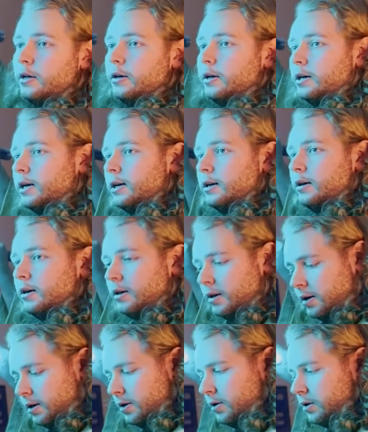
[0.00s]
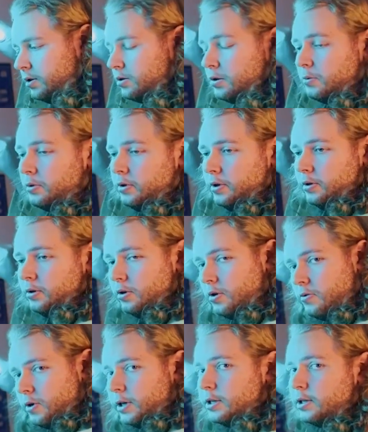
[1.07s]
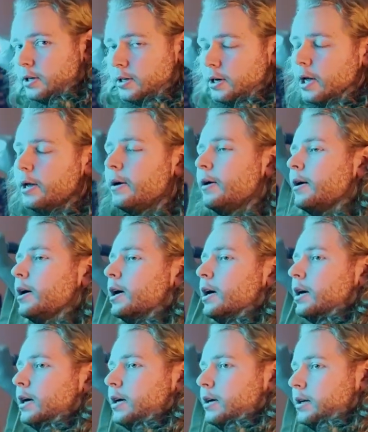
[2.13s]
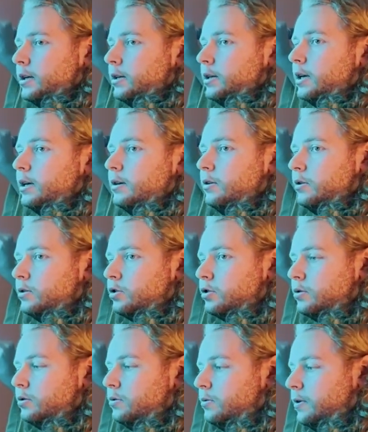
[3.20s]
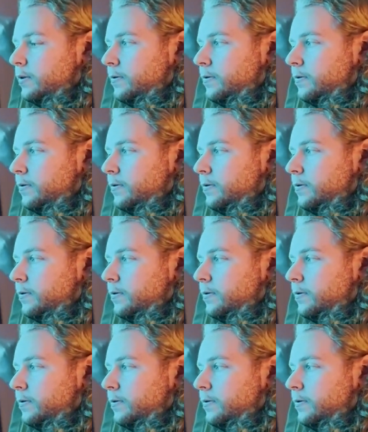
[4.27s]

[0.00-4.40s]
Again, you can start with the right side, and again, you can just do a